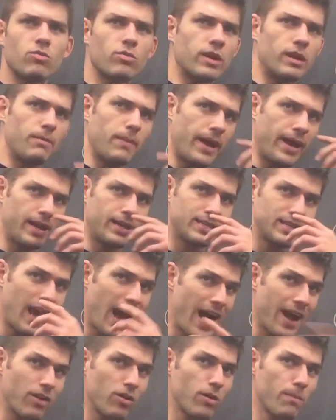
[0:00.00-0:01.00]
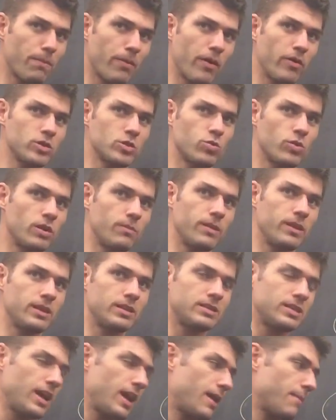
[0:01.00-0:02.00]
3. My entire approach would have been the
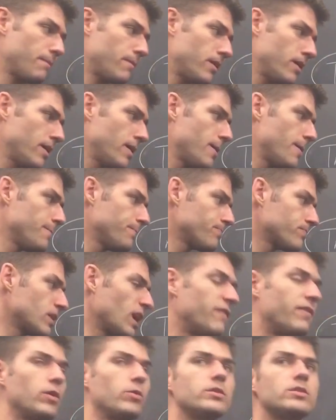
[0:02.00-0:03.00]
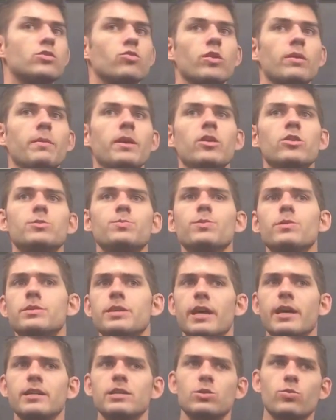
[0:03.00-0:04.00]
same. If it was 3 meters per
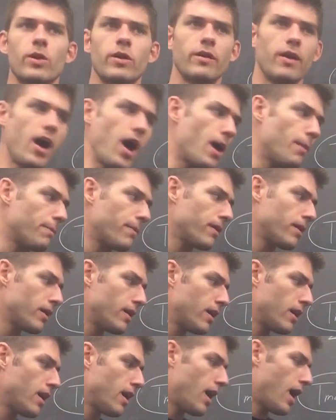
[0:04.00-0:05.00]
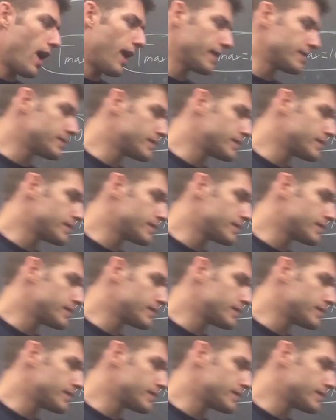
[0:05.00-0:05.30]
second squared up, I